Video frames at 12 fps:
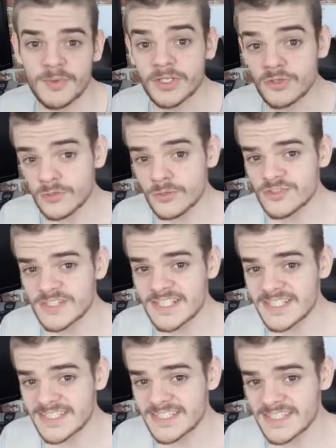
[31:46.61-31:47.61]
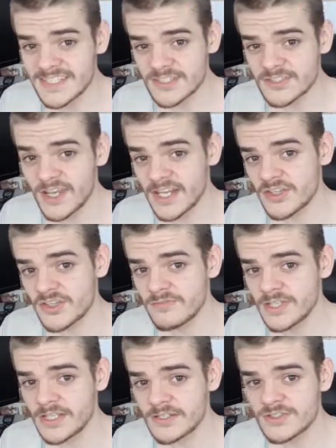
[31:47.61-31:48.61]
But Google Translate Sings reaction
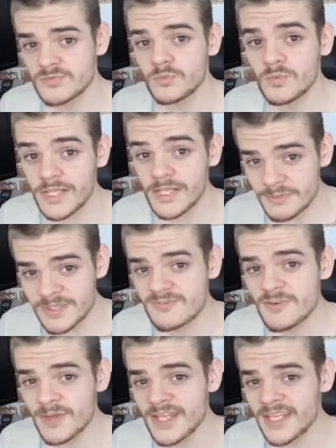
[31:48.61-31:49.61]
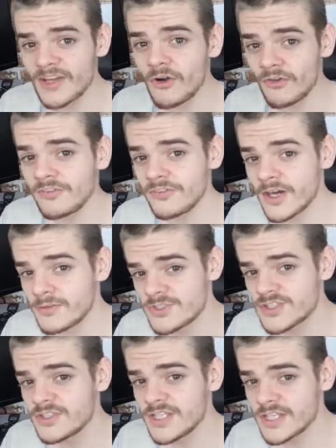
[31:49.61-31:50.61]
videos will be remaining on the Home
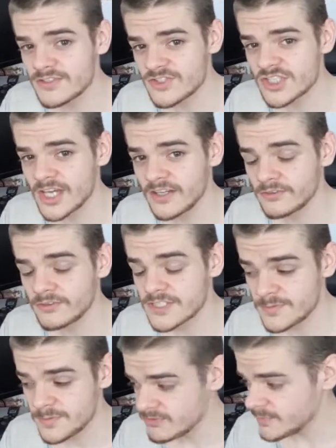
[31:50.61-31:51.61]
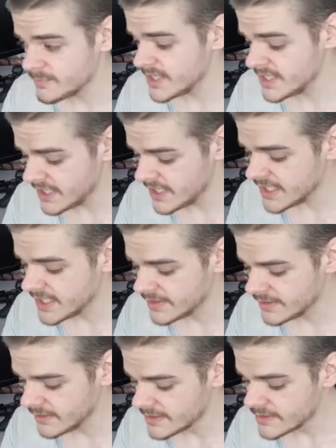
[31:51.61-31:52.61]
Studios channel, so they'll be remaining
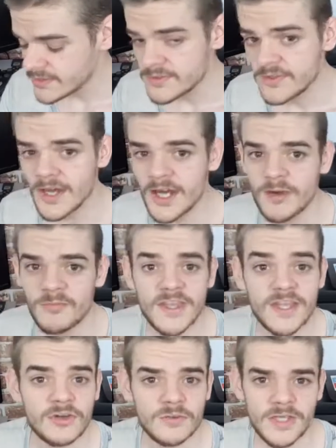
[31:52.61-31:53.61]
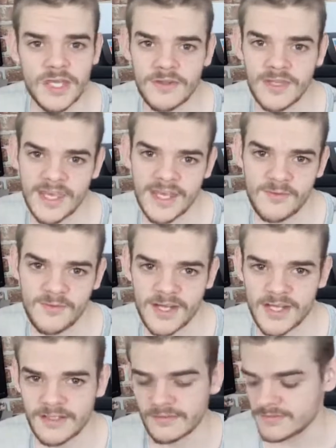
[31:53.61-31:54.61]
here. They're not going to be going
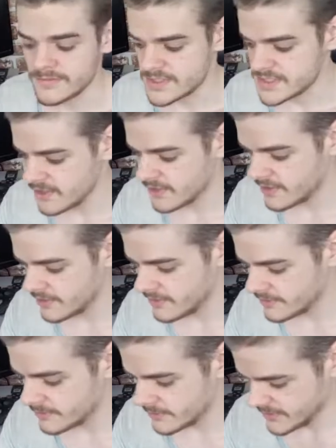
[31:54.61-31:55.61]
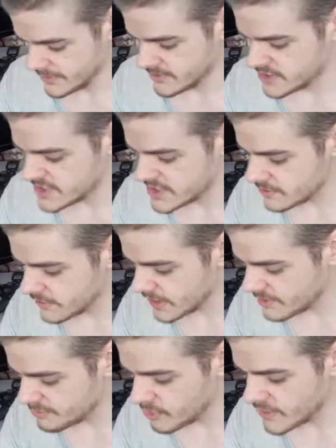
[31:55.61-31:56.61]
anywhere. So just thought
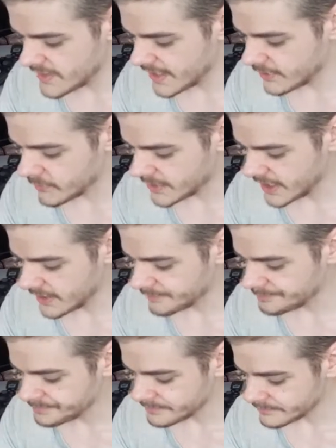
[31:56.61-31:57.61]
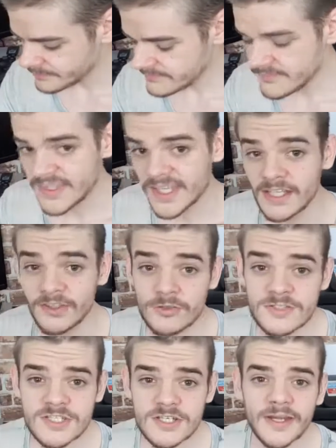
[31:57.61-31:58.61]
I'd point that one out. And
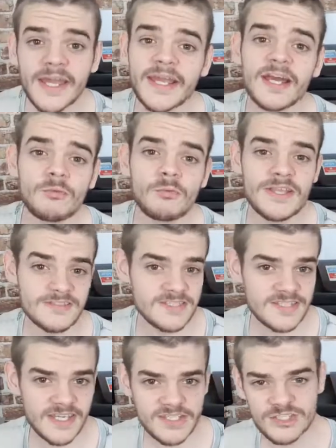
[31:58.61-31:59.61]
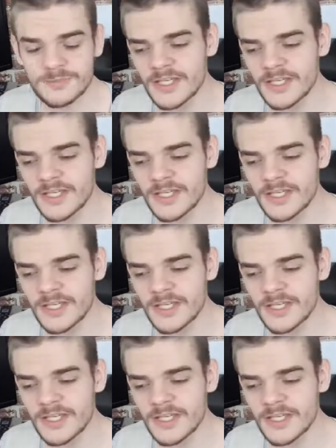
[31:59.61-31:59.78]
also, Hangout Wednesdays.